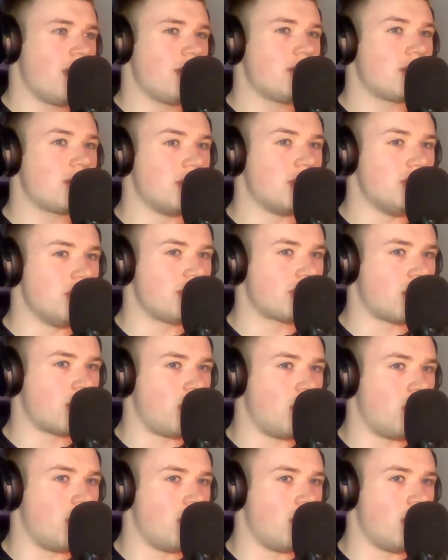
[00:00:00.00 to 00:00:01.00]
you can use it
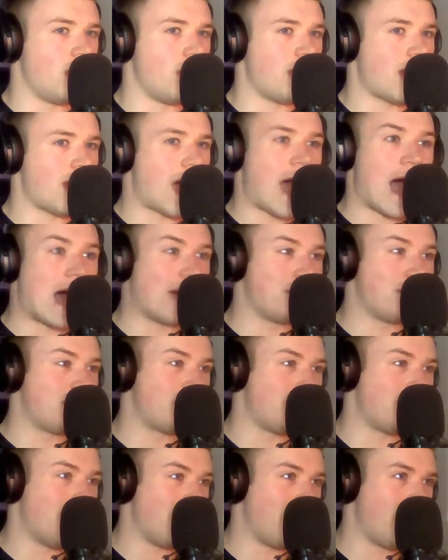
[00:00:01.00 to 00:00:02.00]
on
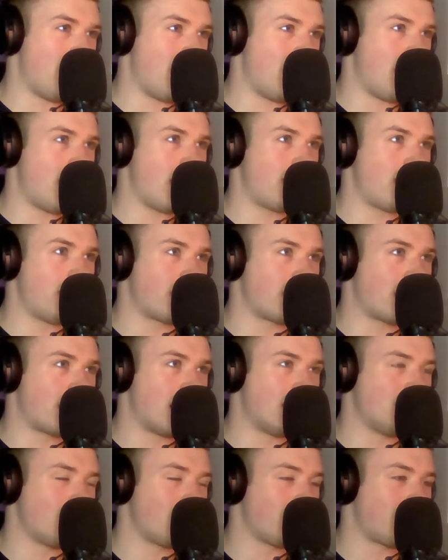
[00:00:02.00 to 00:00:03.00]
abs maybe if you
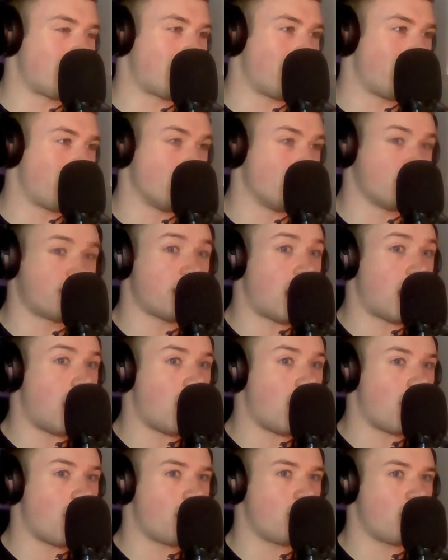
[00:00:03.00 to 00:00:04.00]
can't do like a full
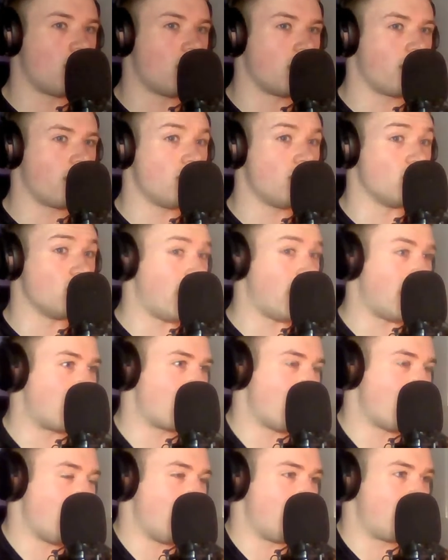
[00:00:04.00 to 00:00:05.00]
sit-up or a full
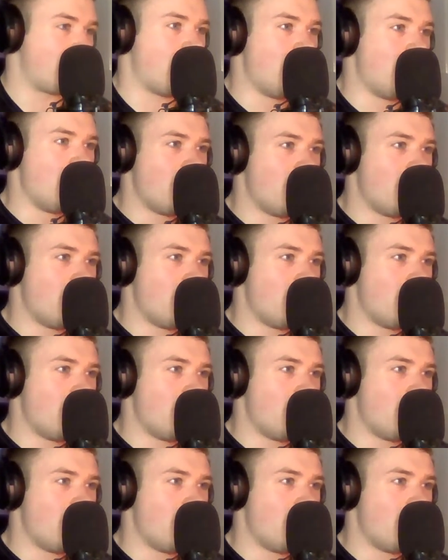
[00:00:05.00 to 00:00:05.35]
leg raise.